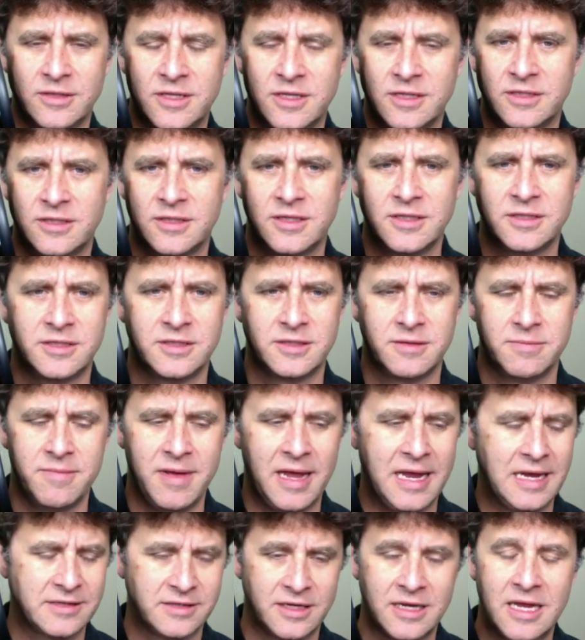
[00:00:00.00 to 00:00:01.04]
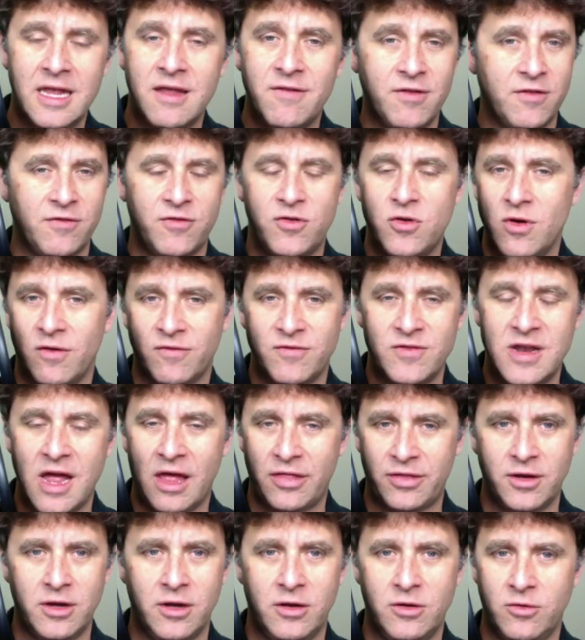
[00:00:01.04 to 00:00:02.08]
This is amazing. Even if you have
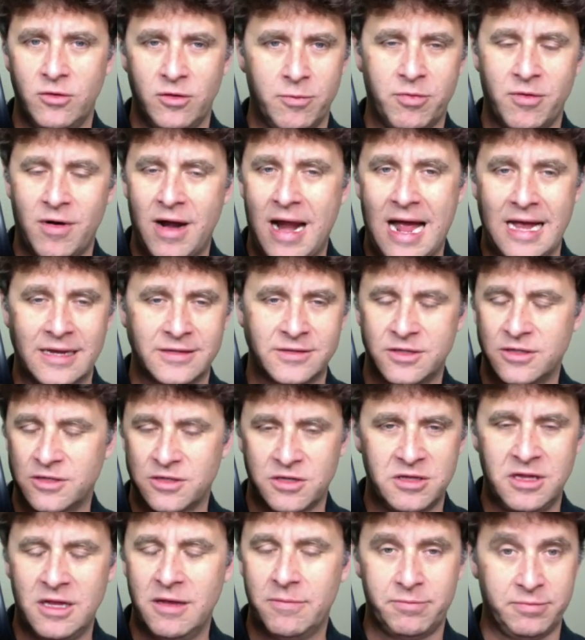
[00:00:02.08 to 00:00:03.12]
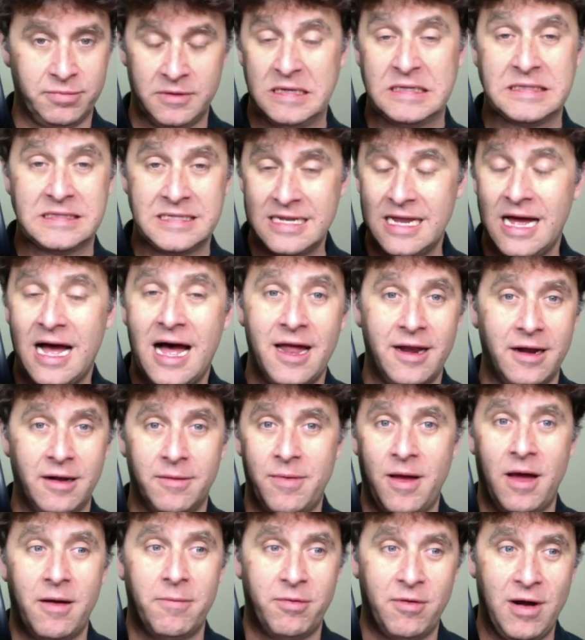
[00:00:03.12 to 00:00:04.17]
nothing to do with brass, this clip is not
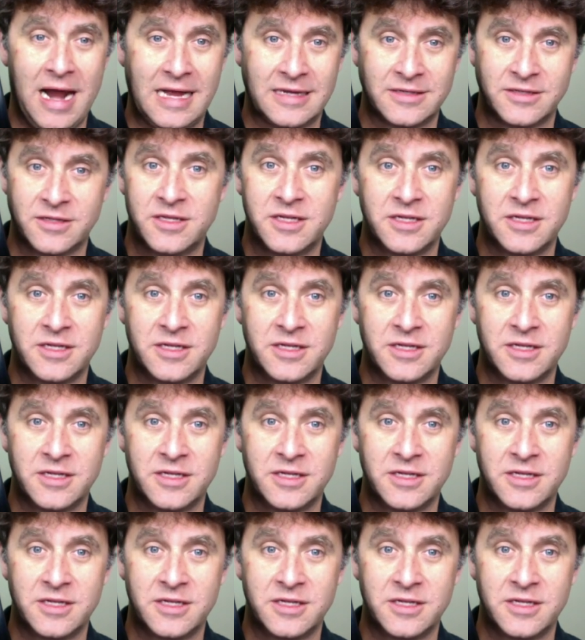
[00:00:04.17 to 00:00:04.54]
about brass.